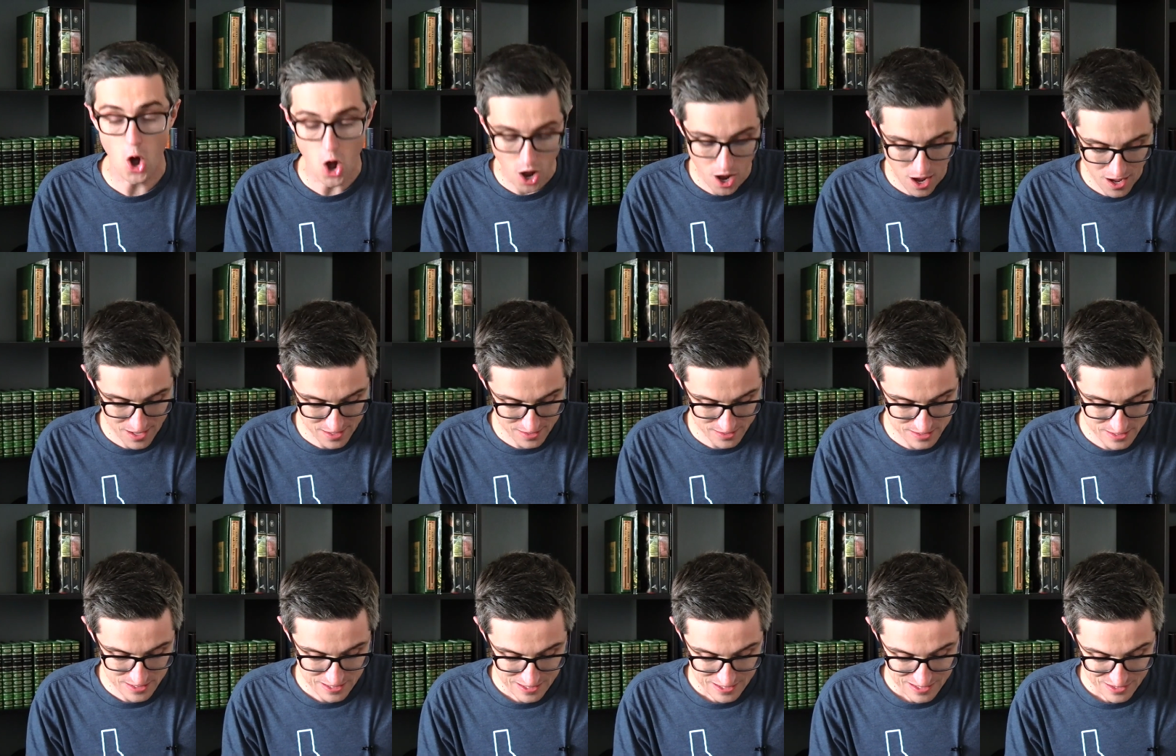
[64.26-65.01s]

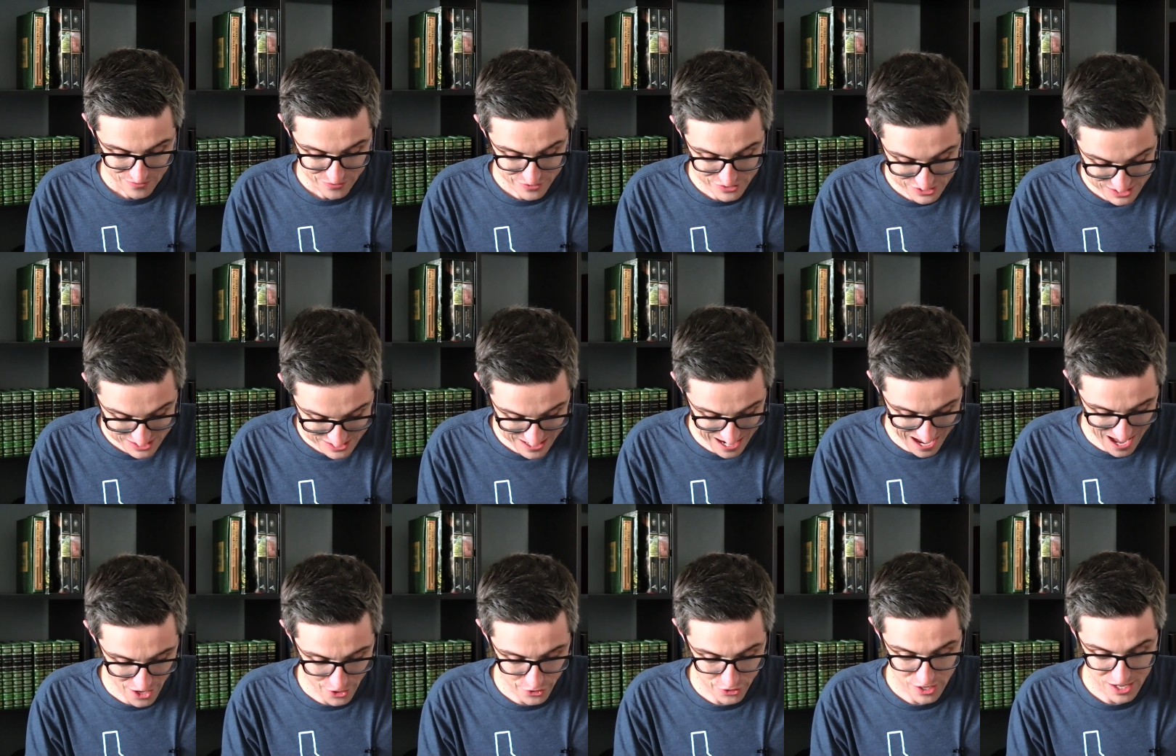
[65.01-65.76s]
on the
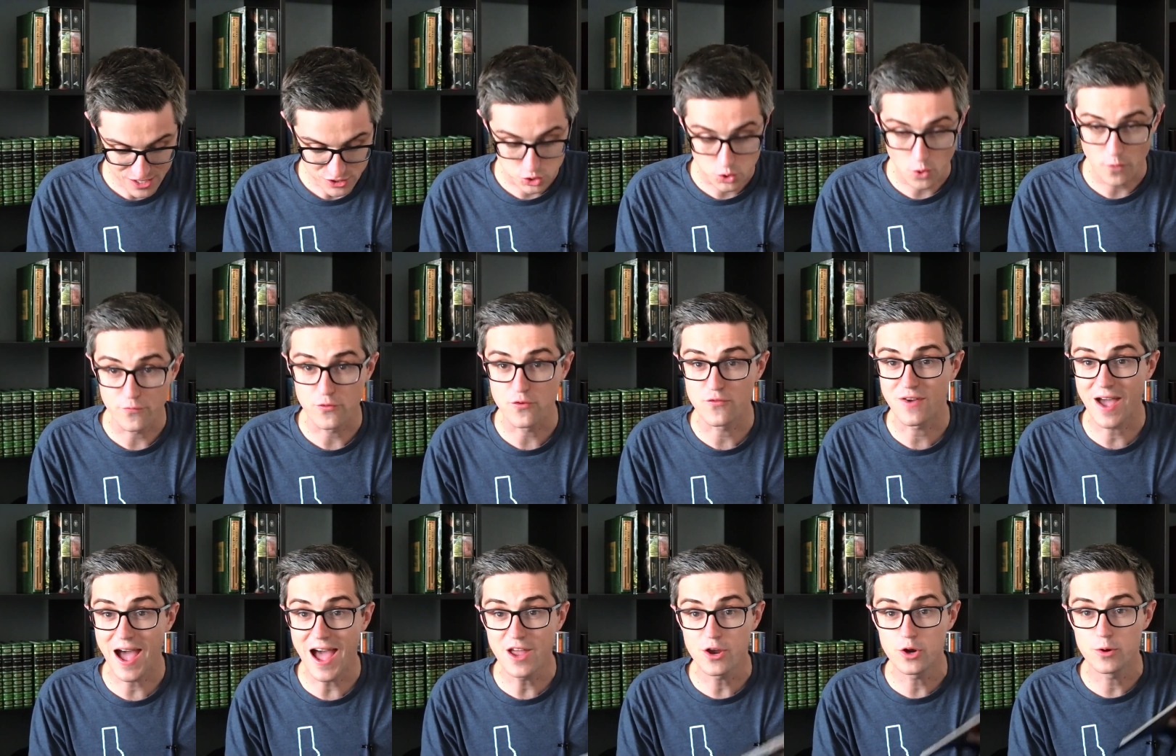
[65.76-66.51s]
Saturday. So if you've
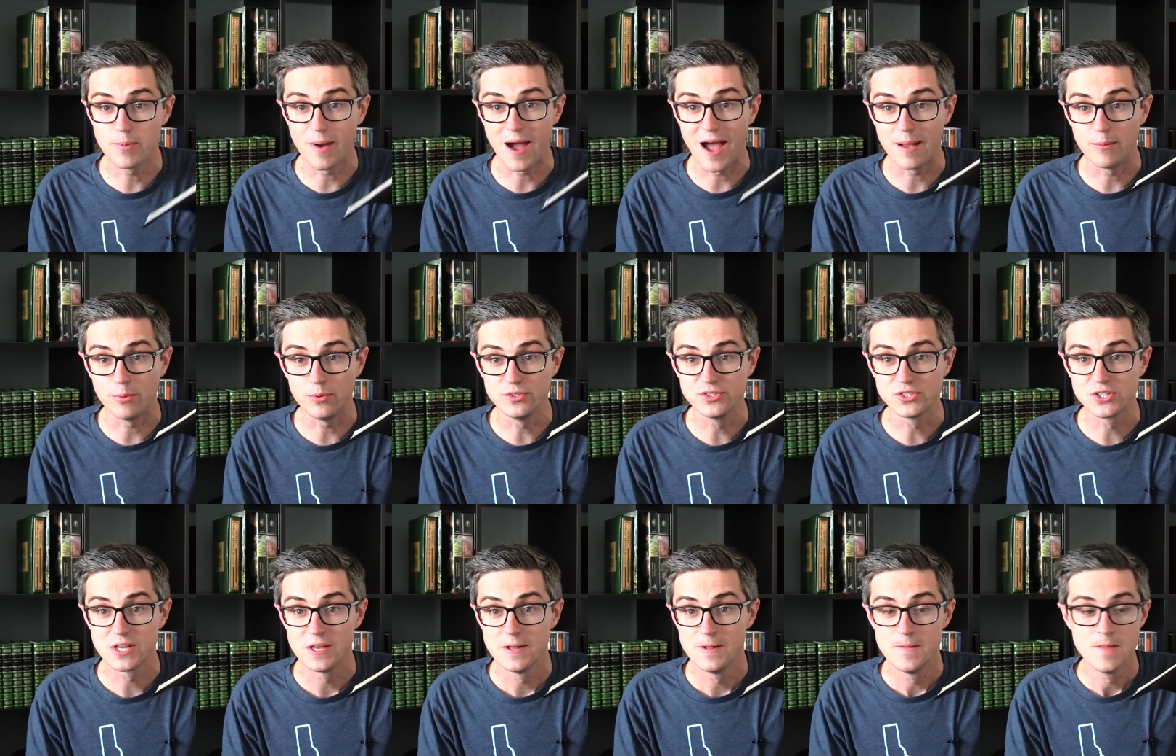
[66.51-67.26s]
got your
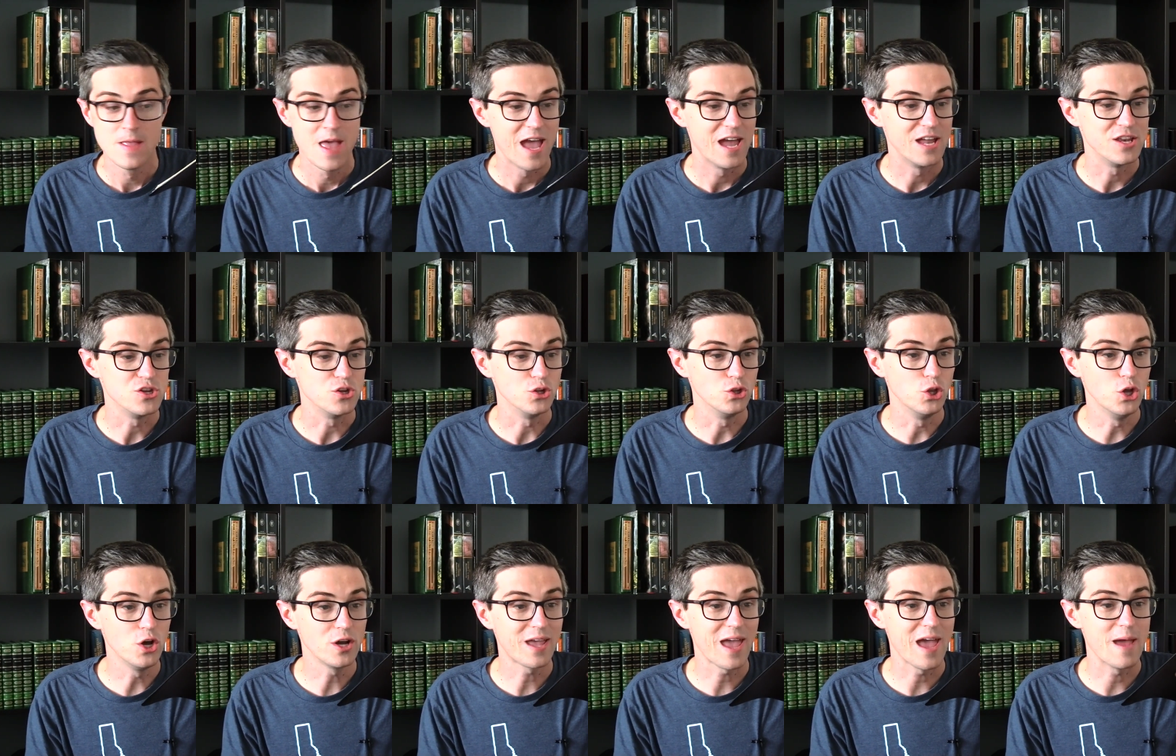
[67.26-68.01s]
Bibles and you
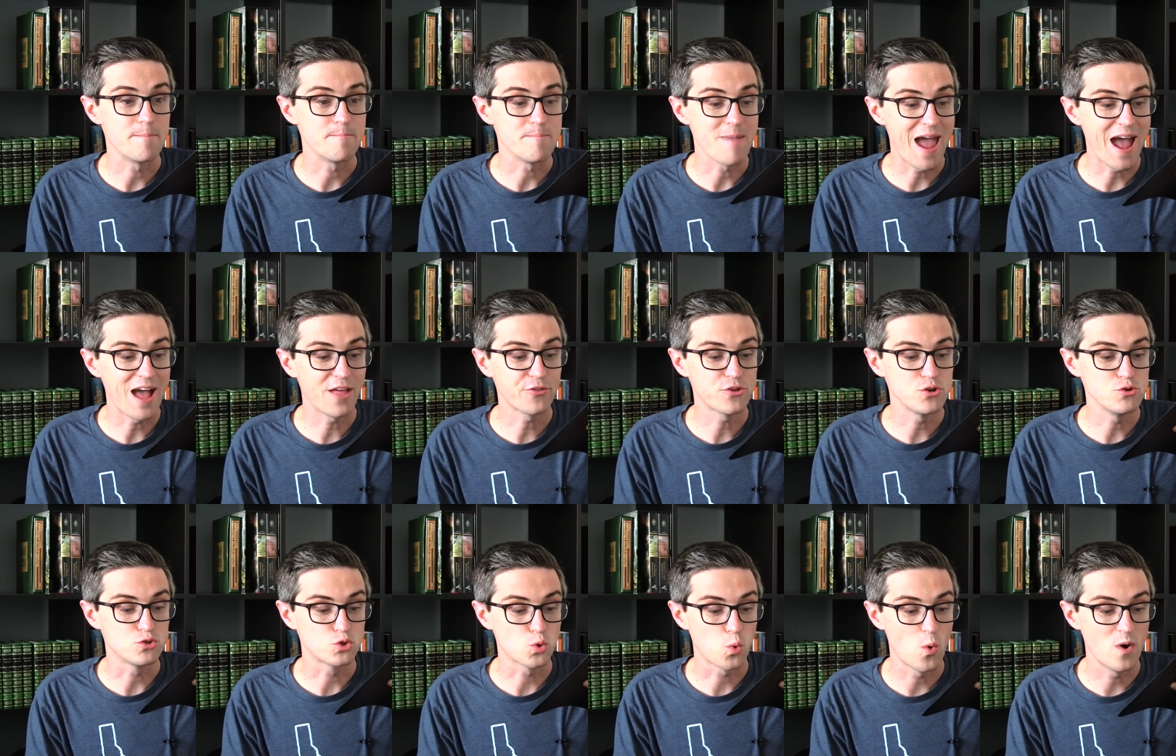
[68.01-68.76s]
look at
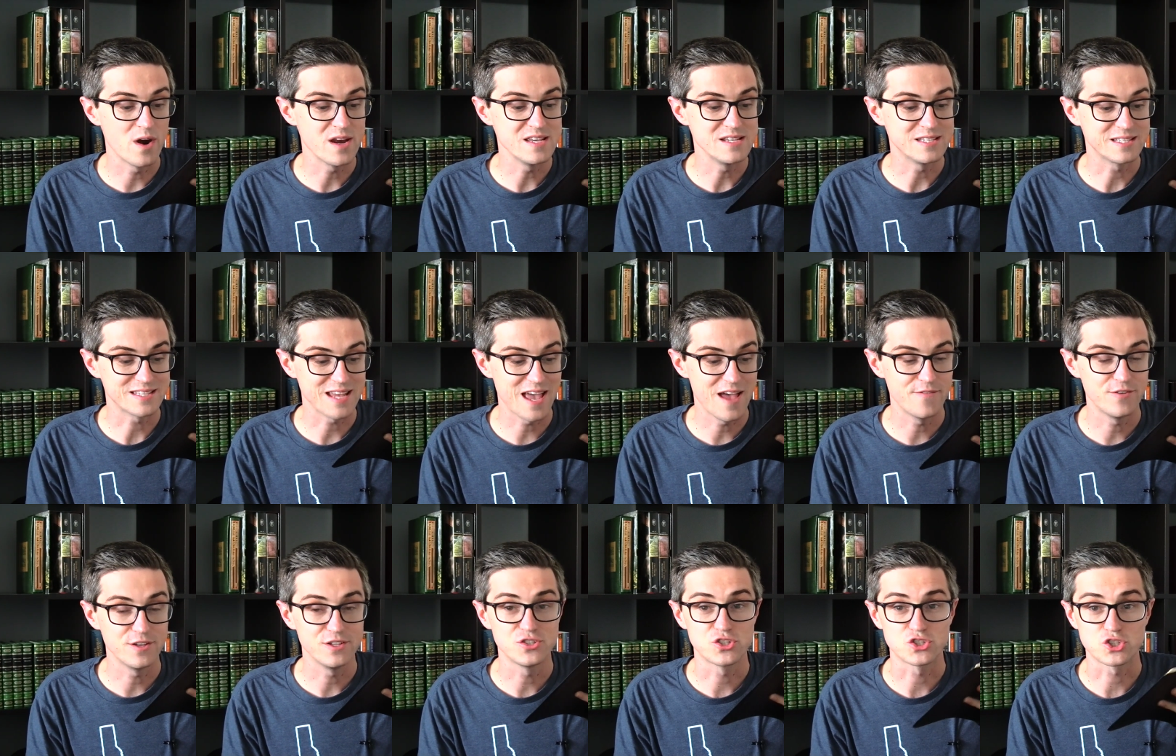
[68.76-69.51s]
Matthew
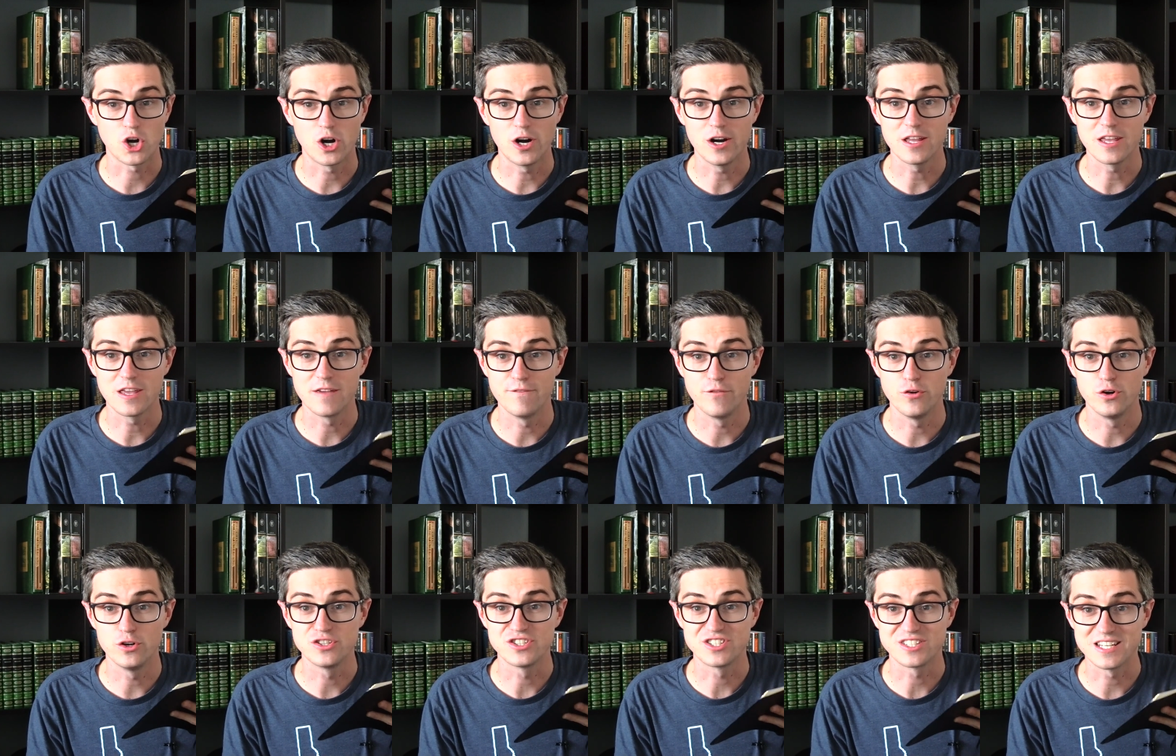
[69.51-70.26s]
27, starting in
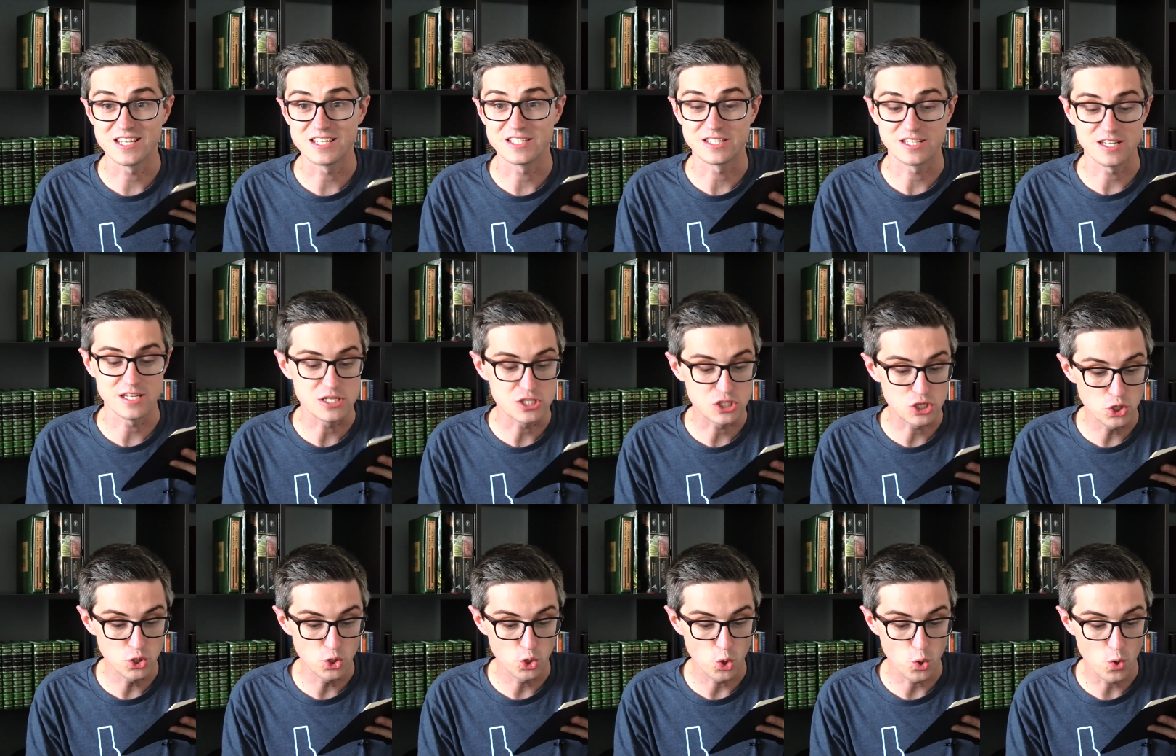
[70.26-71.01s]
verse
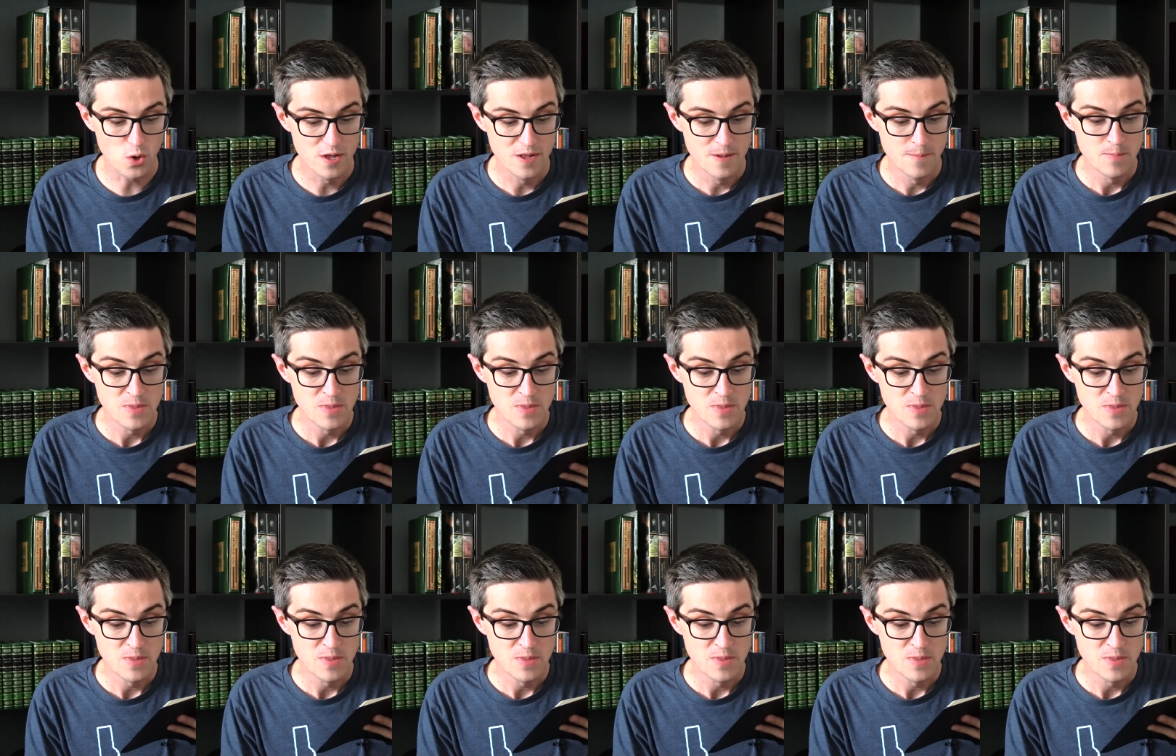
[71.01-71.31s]
62,